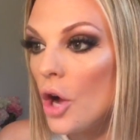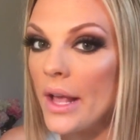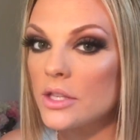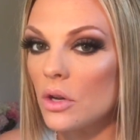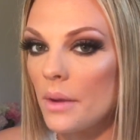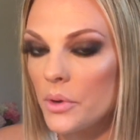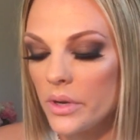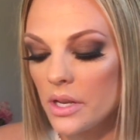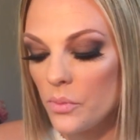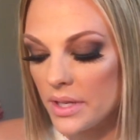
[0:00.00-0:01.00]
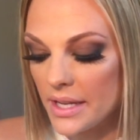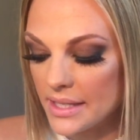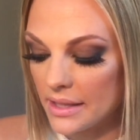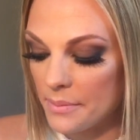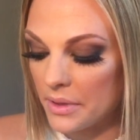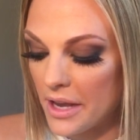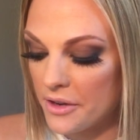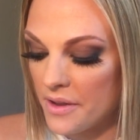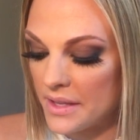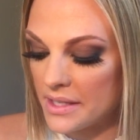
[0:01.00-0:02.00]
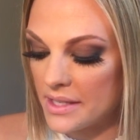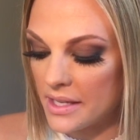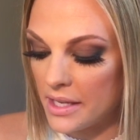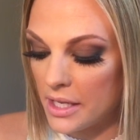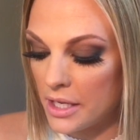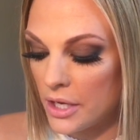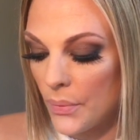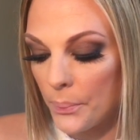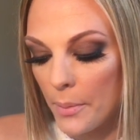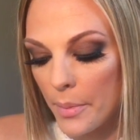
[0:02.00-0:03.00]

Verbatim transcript: Okay, so I'm going in with NYX Lip Liner and this is in